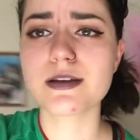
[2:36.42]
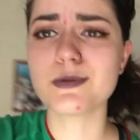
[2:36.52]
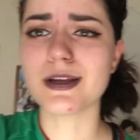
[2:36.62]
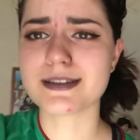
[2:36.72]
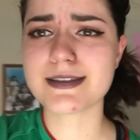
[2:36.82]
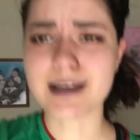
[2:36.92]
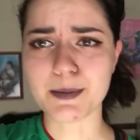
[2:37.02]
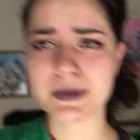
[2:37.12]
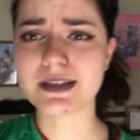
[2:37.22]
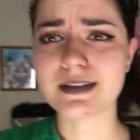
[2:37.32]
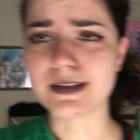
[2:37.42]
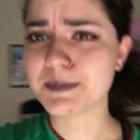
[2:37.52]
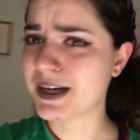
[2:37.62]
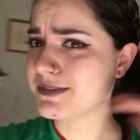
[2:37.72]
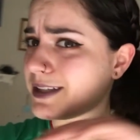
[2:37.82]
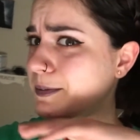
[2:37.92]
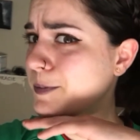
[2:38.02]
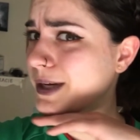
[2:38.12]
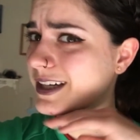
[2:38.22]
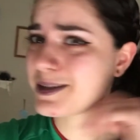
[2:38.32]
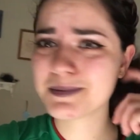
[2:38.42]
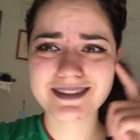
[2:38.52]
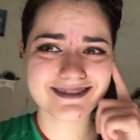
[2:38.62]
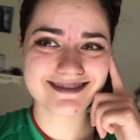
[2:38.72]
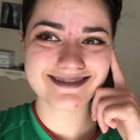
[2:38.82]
so lots has happened. Um, I've done my makeup